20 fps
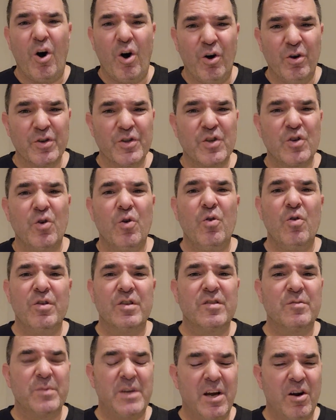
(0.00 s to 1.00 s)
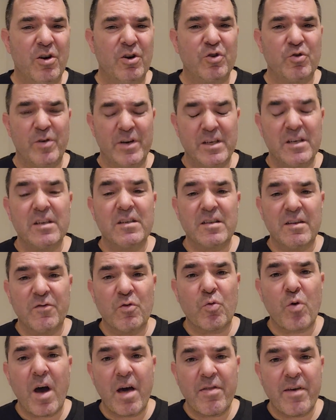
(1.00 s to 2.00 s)
Also, some characteristics of
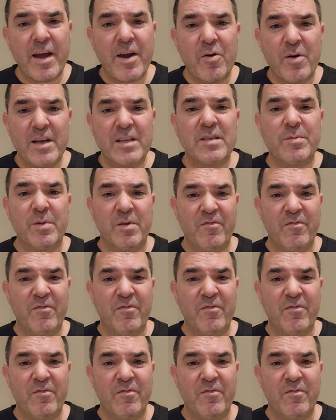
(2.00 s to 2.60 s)
the Roth IRA, some